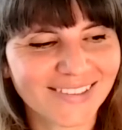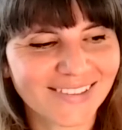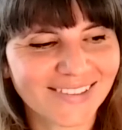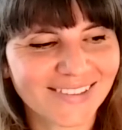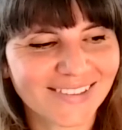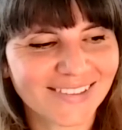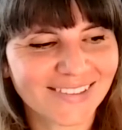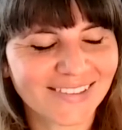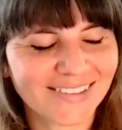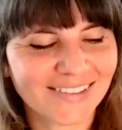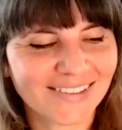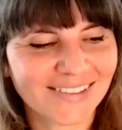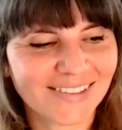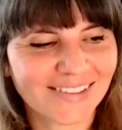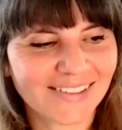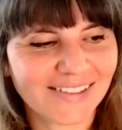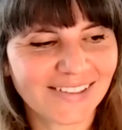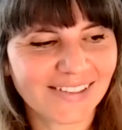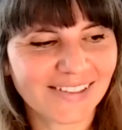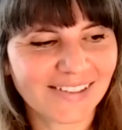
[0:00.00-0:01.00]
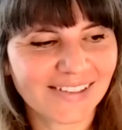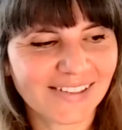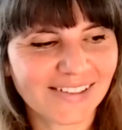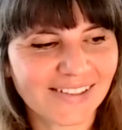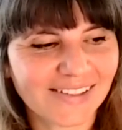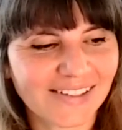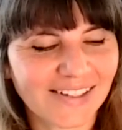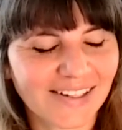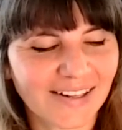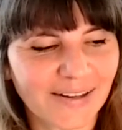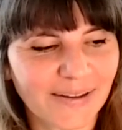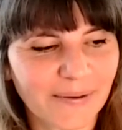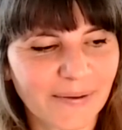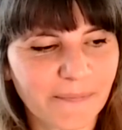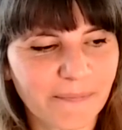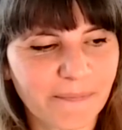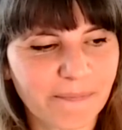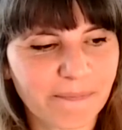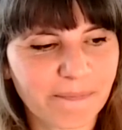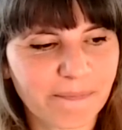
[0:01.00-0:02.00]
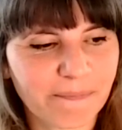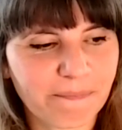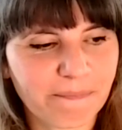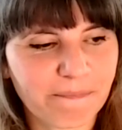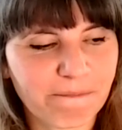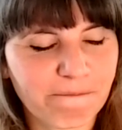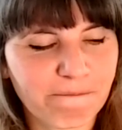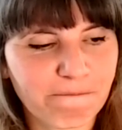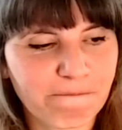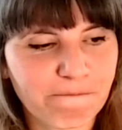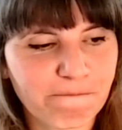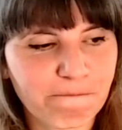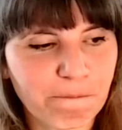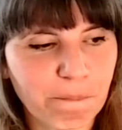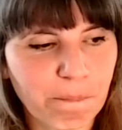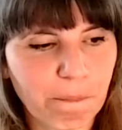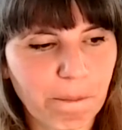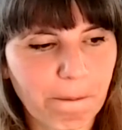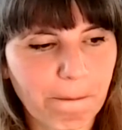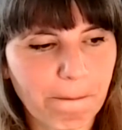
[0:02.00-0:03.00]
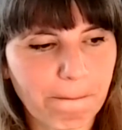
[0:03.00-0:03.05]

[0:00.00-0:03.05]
[no speech]